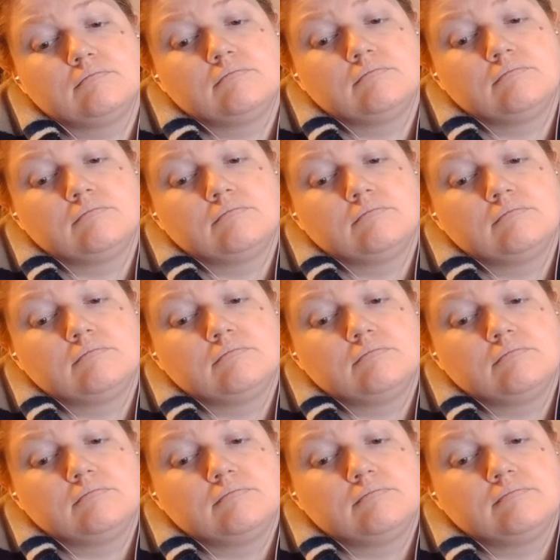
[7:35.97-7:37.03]

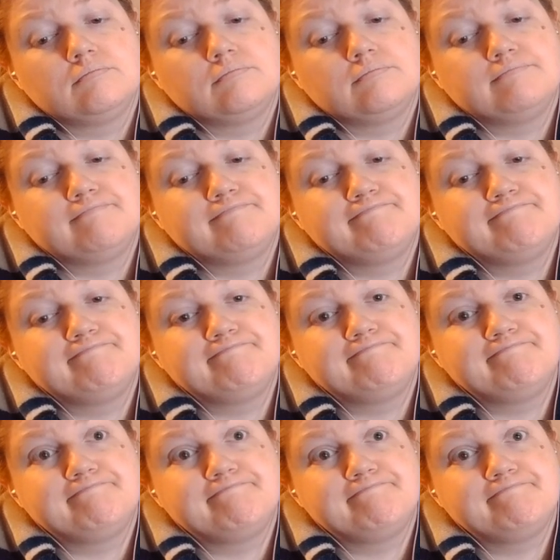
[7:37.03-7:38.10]

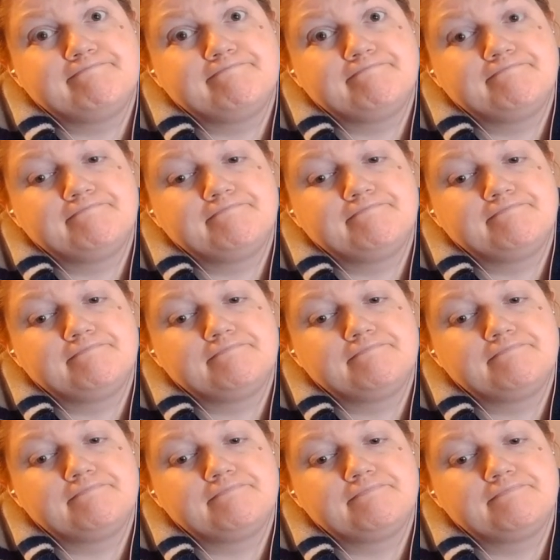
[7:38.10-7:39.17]

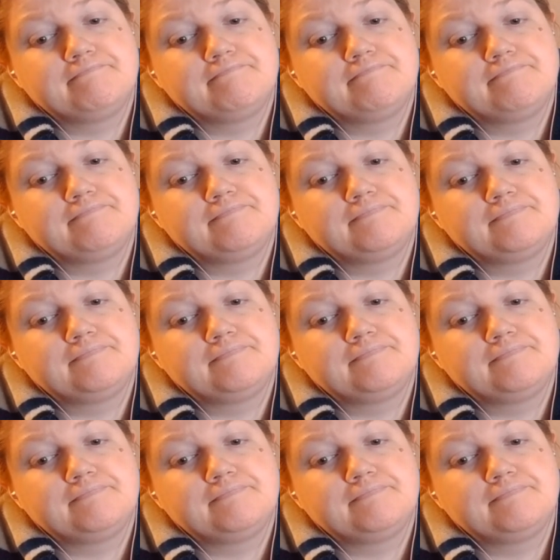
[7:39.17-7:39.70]
[no speech]